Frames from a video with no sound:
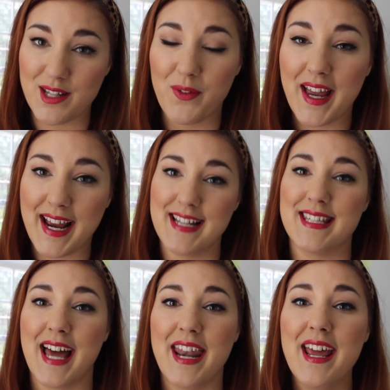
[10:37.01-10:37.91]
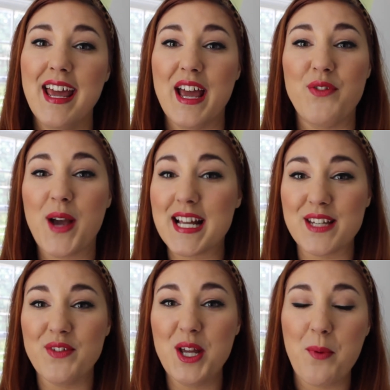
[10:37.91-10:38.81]
So like I said, if you guys
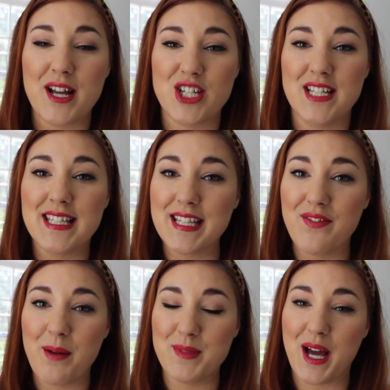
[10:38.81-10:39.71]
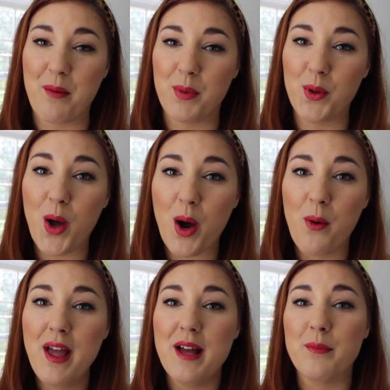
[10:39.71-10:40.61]
have any questions, leave them down below.